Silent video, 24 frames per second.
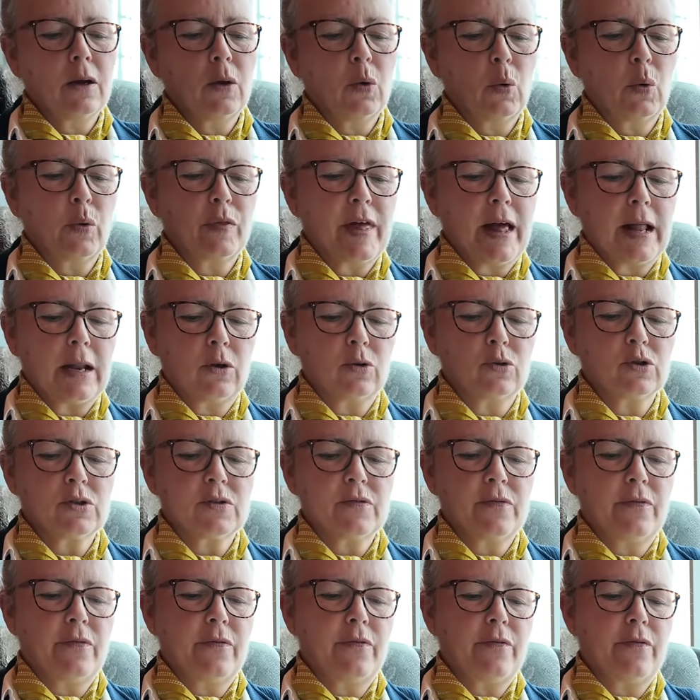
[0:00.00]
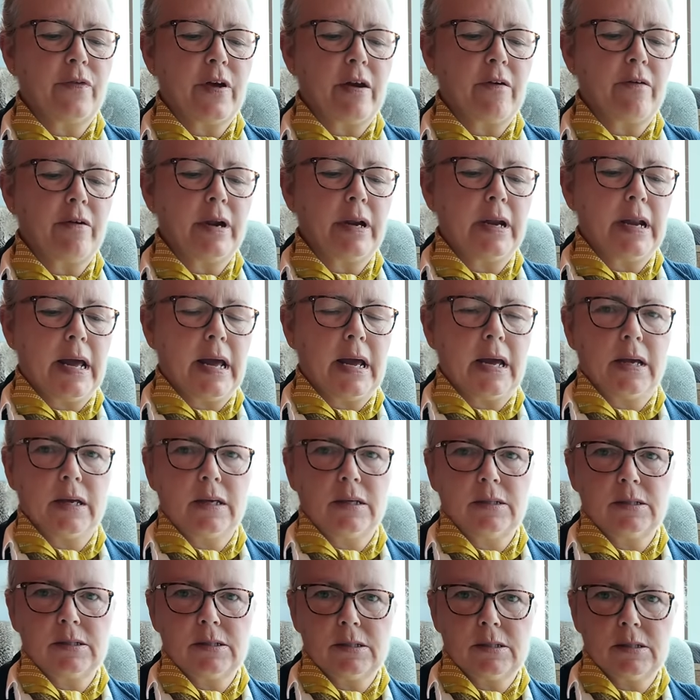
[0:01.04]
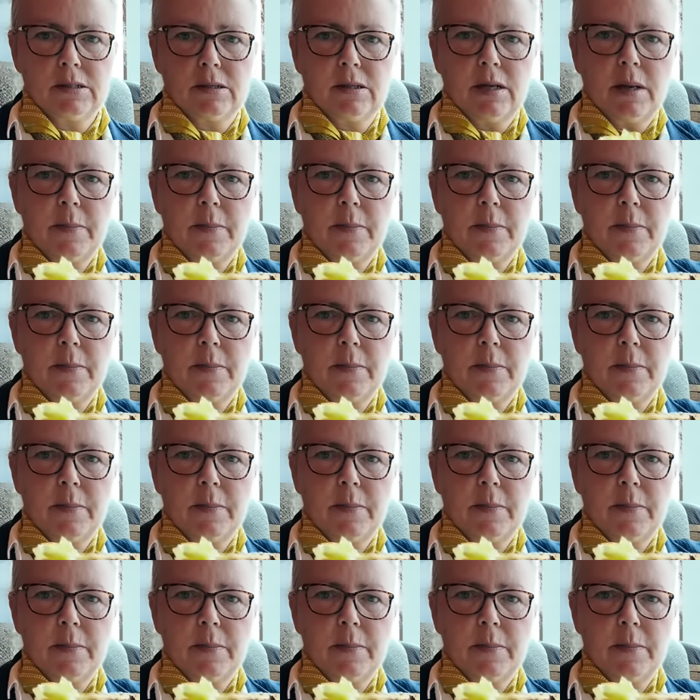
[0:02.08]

Oh, that looks very nice.